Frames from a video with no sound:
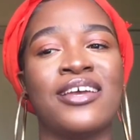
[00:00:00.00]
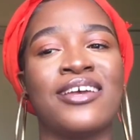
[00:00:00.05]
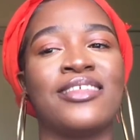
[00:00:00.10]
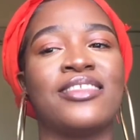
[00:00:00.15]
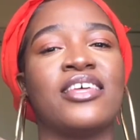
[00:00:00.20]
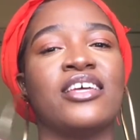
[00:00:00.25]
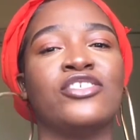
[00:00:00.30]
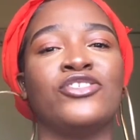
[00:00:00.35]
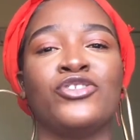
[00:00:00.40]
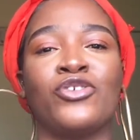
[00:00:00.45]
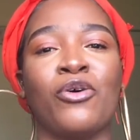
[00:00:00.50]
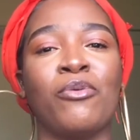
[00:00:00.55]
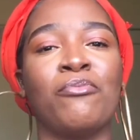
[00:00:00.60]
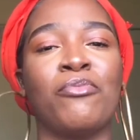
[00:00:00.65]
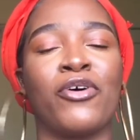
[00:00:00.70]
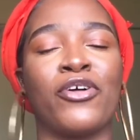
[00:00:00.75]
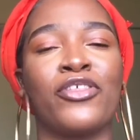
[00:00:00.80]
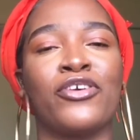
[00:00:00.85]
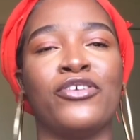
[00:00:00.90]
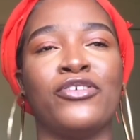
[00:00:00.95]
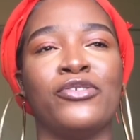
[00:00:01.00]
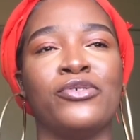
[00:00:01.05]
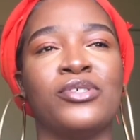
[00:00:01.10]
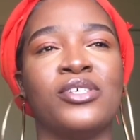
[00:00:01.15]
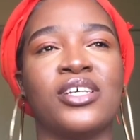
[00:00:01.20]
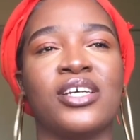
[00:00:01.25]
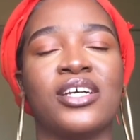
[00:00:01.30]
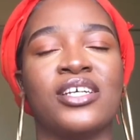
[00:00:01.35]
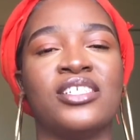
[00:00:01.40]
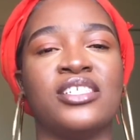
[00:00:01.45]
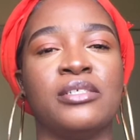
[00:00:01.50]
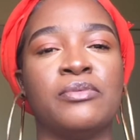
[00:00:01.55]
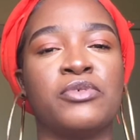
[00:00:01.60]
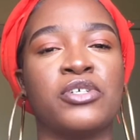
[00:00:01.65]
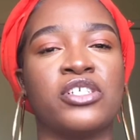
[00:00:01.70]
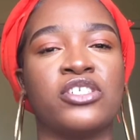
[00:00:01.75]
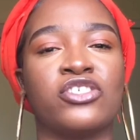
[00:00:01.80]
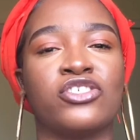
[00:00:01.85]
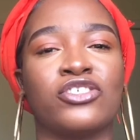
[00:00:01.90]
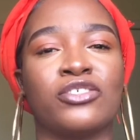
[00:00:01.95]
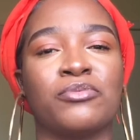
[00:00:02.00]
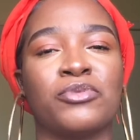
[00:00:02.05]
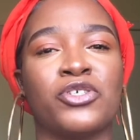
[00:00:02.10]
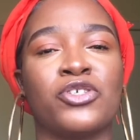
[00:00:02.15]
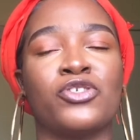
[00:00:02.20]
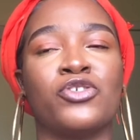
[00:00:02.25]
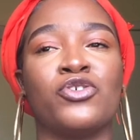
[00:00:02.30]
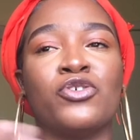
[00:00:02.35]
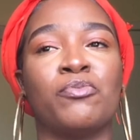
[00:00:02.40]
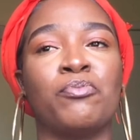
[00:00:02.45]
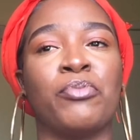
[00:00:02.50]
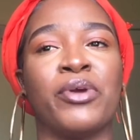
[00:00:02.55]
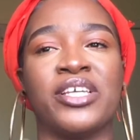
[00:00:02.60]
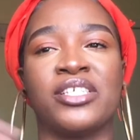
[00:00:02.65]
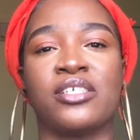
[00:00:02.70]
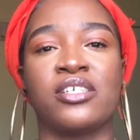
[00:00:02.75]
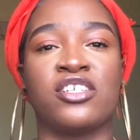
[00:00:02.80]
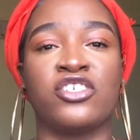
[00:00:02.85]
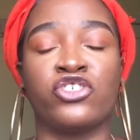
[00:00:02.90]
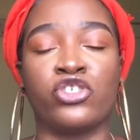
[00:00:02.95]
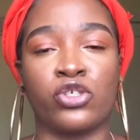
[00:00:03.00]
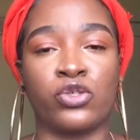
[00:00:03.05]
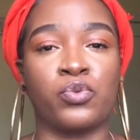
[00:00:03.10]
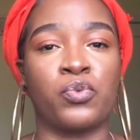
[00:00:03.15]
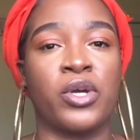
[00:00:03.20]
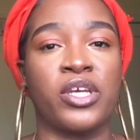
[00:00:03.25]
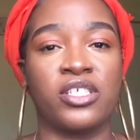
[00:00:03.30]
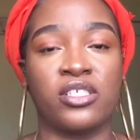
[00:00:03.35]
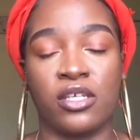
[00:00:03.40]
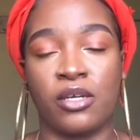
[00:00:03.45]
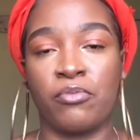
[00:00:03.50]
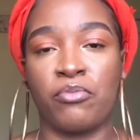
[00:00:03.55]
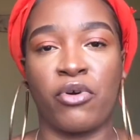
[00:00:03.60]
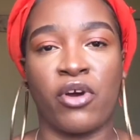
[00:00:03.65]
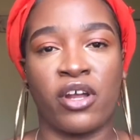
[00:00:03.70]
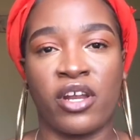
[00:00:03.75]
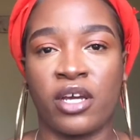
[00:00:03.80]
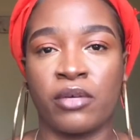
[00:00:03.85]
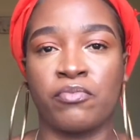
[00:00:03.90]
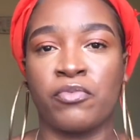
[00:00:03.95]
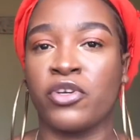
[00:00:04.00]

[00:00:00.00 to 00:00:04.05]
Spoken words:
then don't bother using a deep conditioner because you're basically just wasting product,